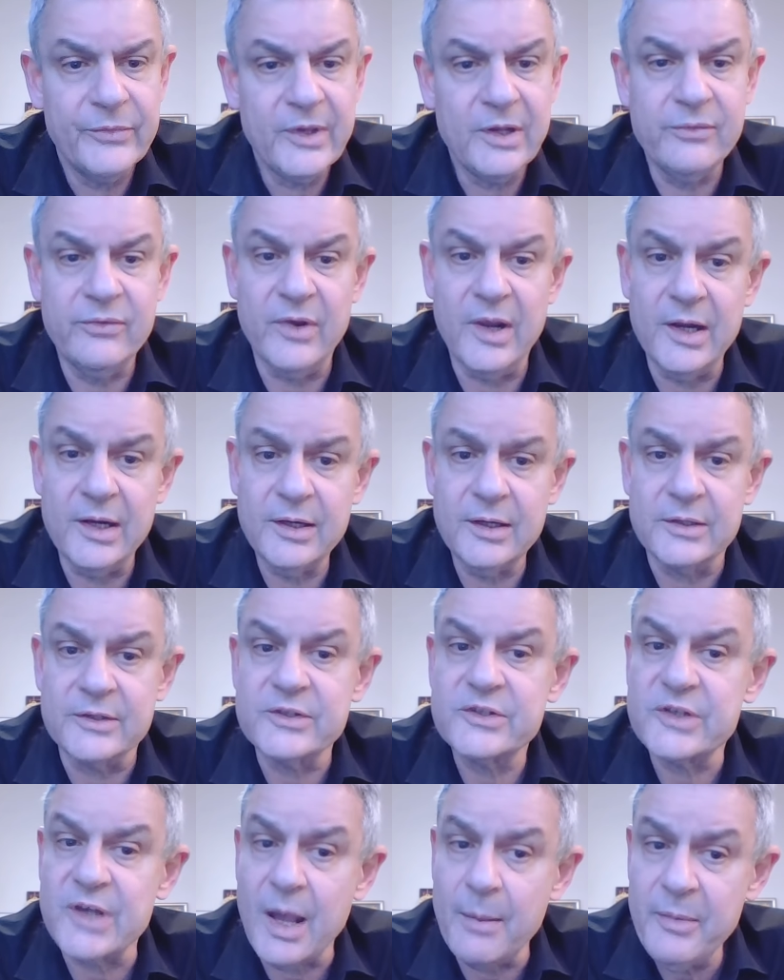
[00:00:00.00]
Kven and
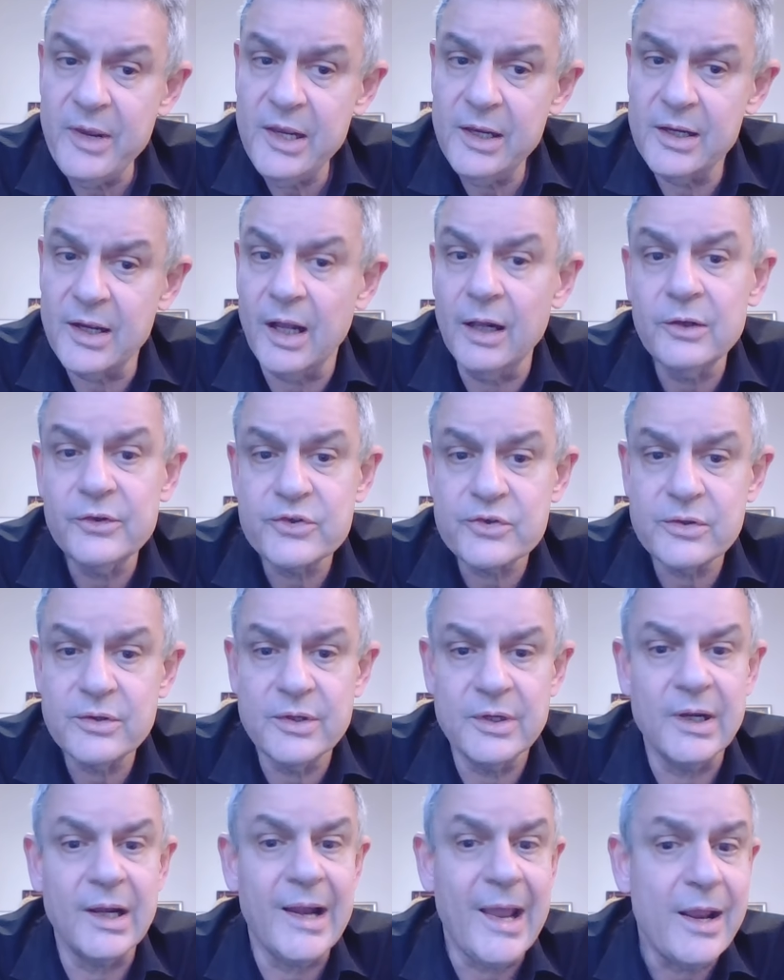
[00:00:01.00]
Sami culture
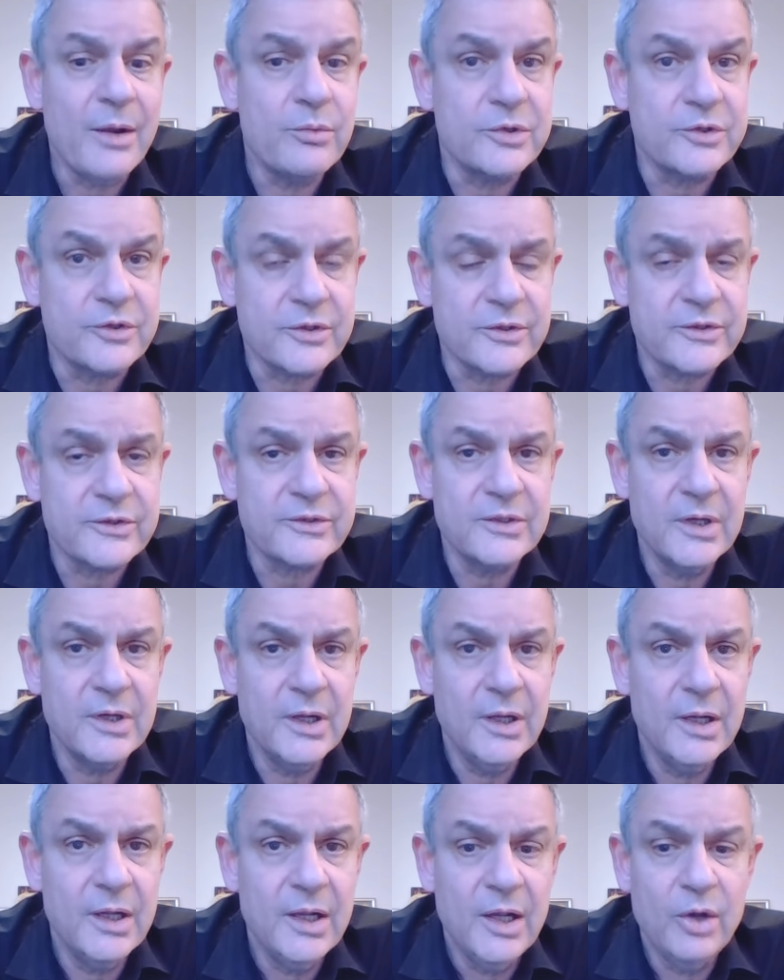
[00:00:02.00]
and languages
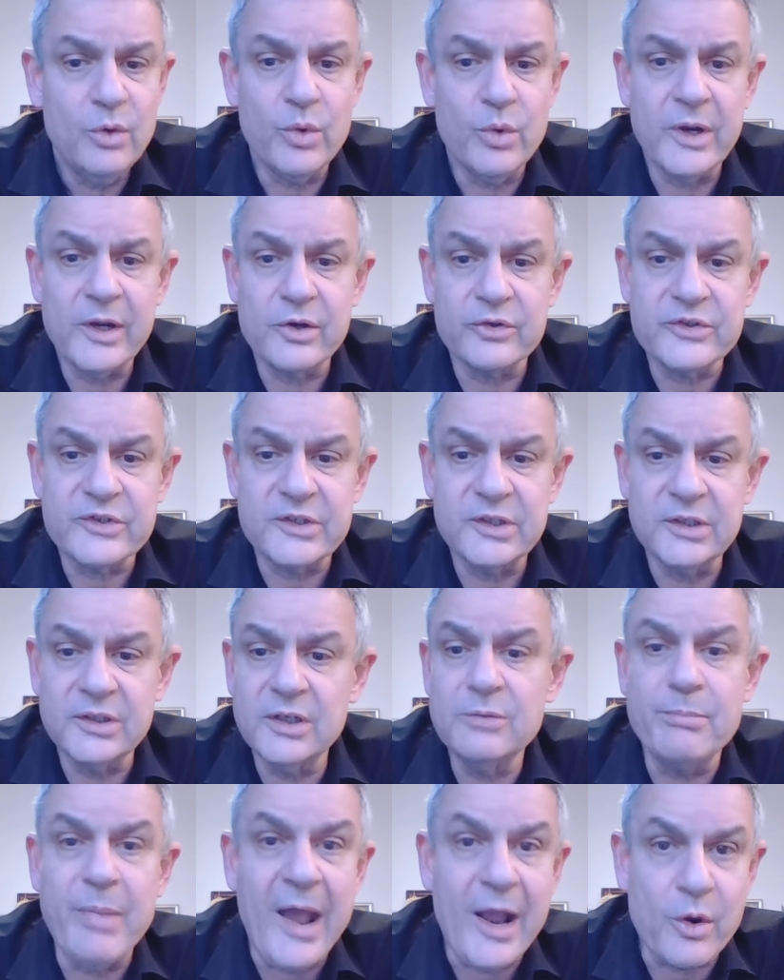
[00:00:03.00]
were
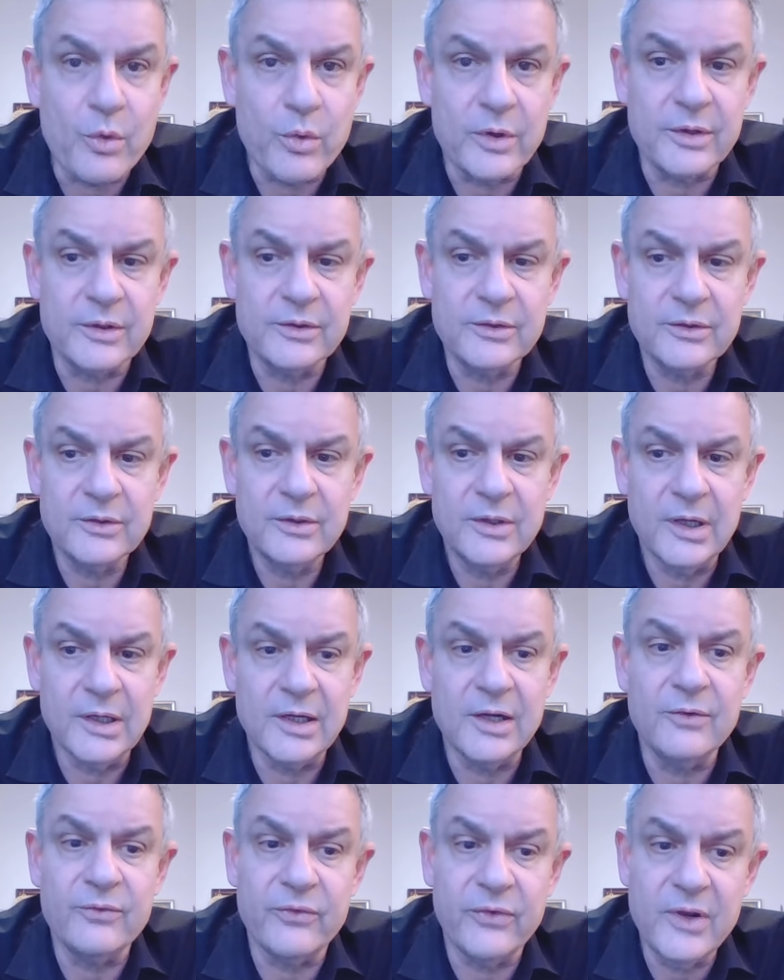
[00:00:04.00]
considered backward and
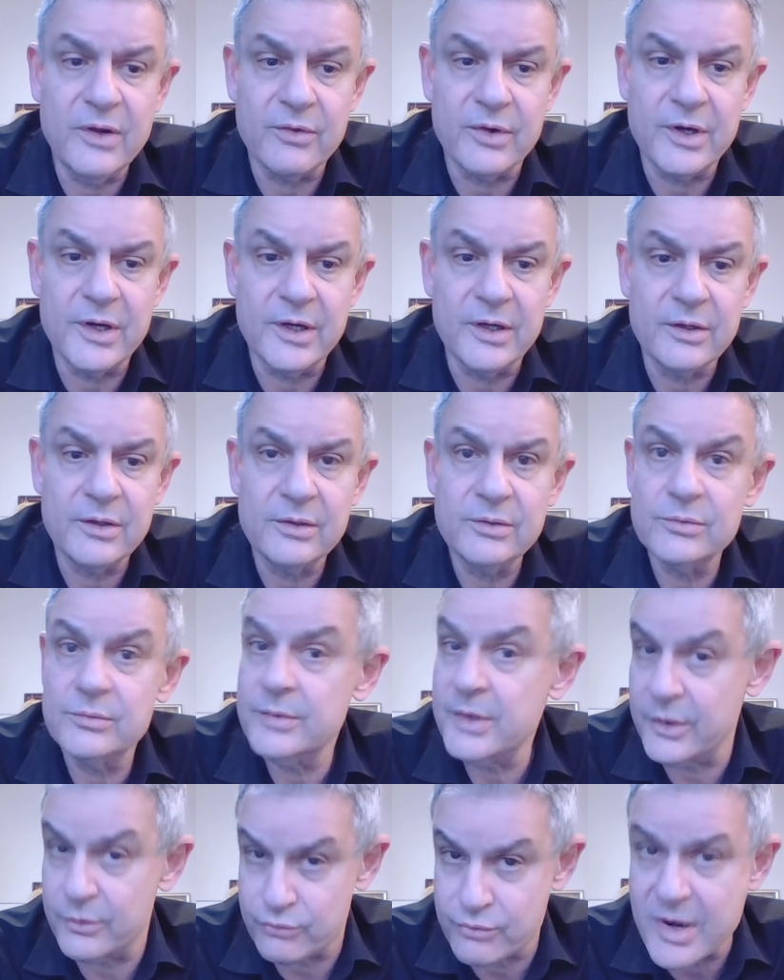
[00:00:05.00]
inferior
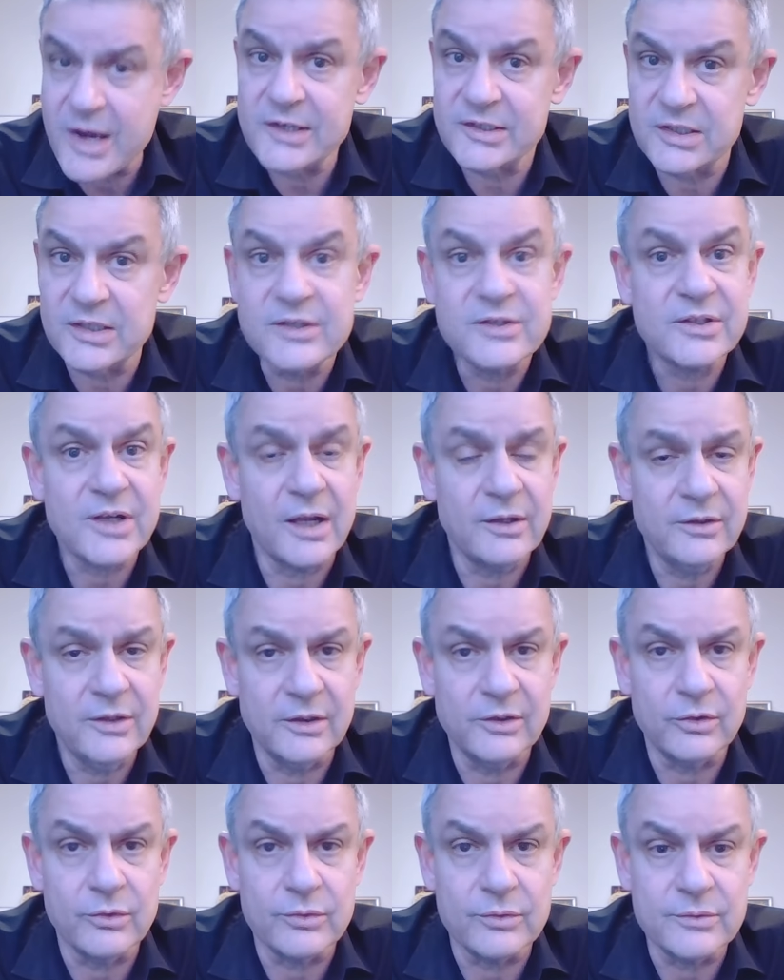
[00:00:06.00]
with racist
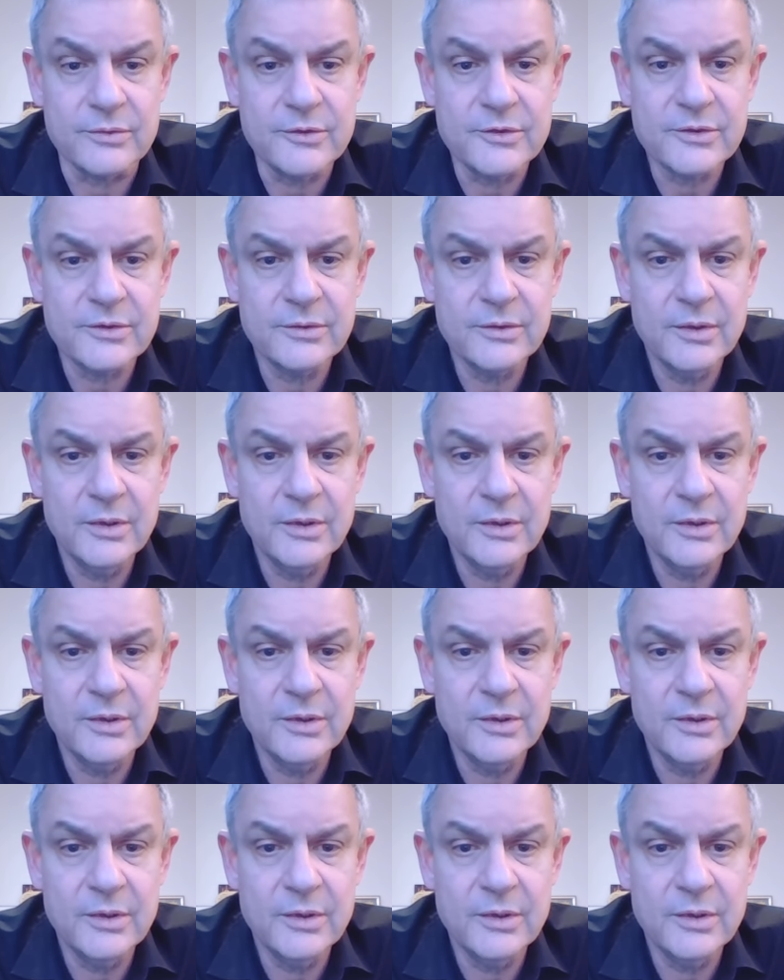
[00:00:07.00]
undertones.